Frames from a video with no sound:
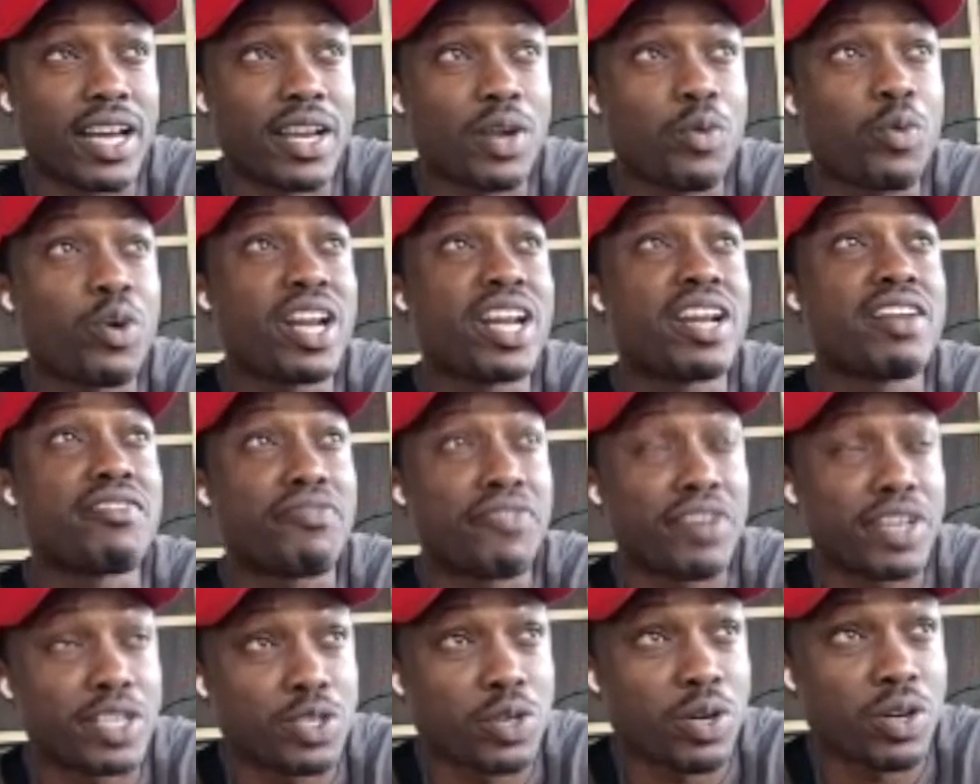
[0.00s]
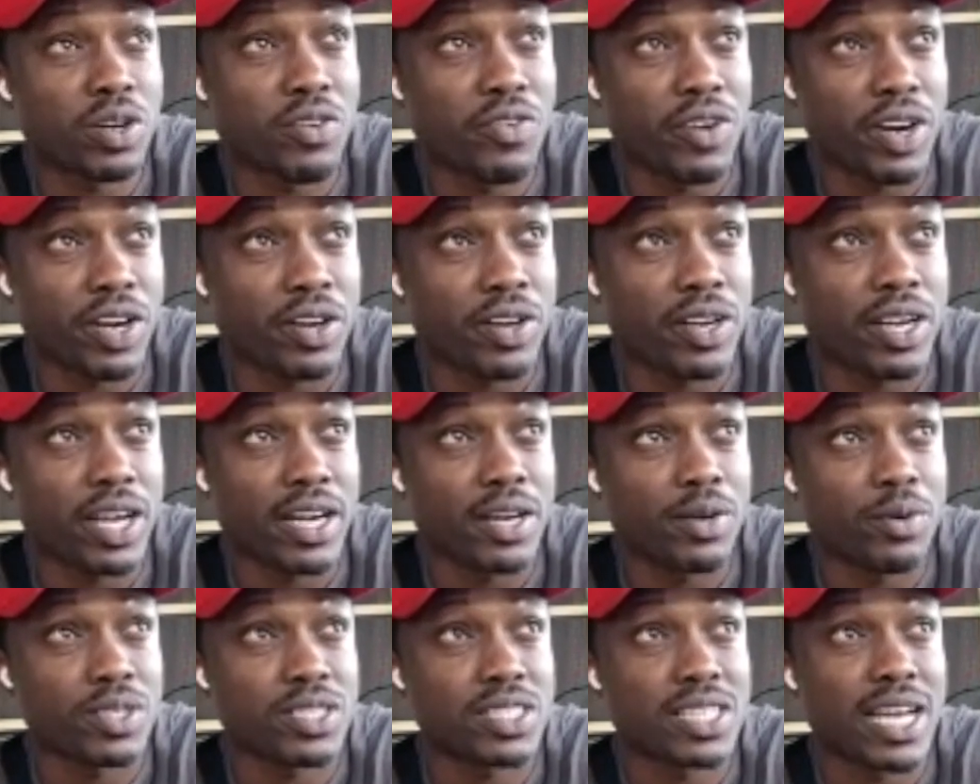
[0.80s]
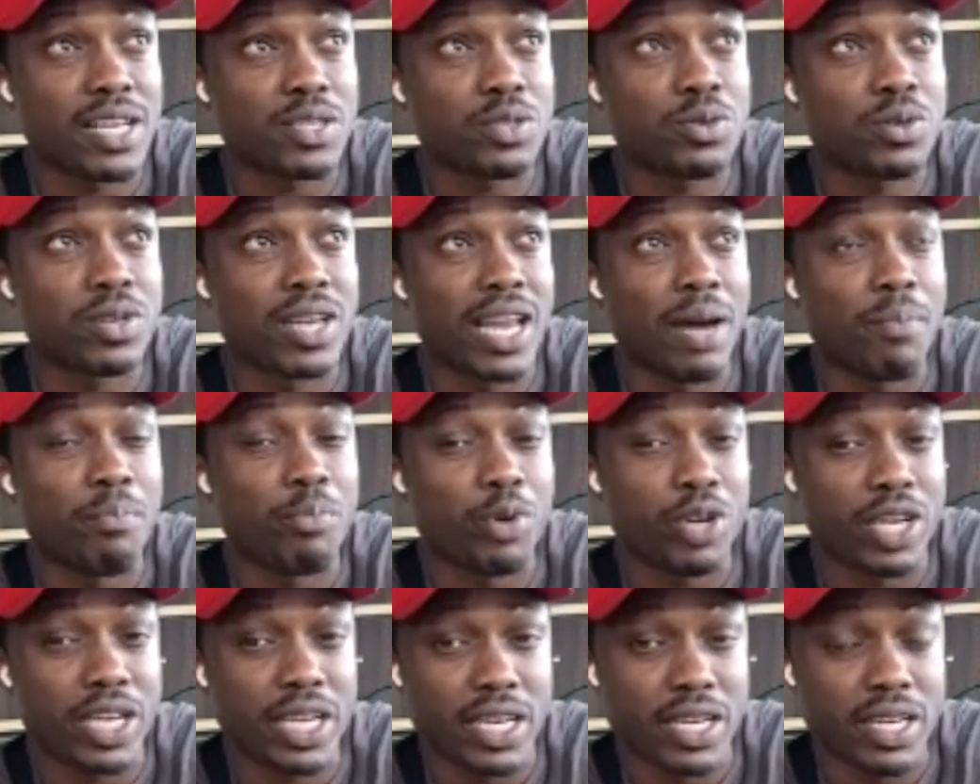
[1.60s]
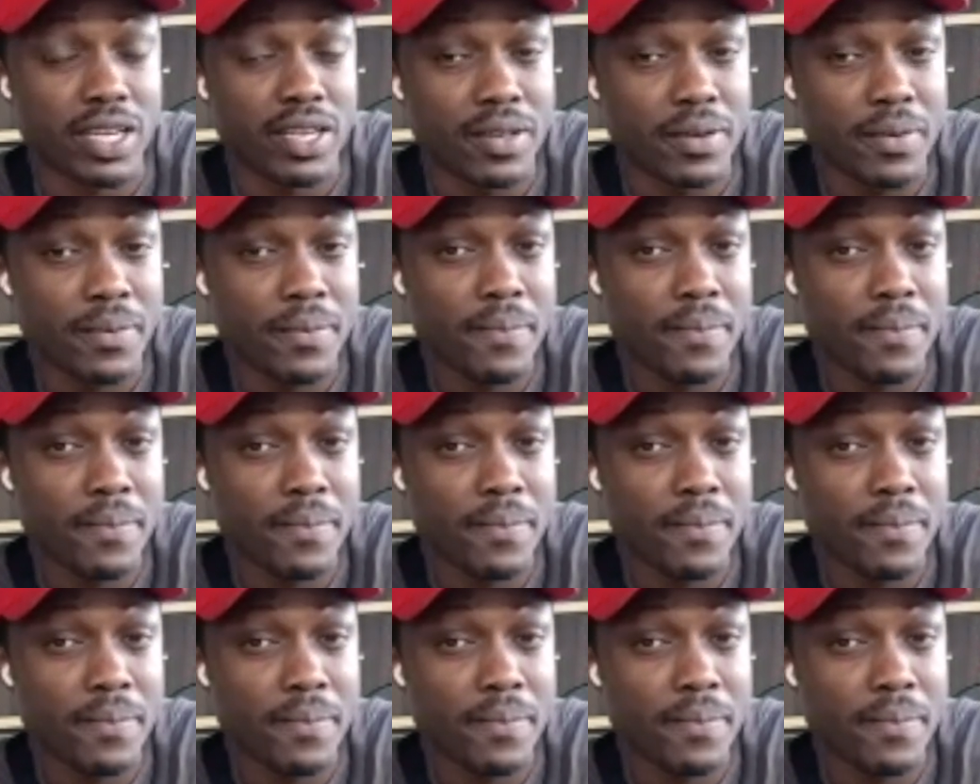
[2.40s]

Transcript: he wanted to feature on a record, and it was titled Lamborghini.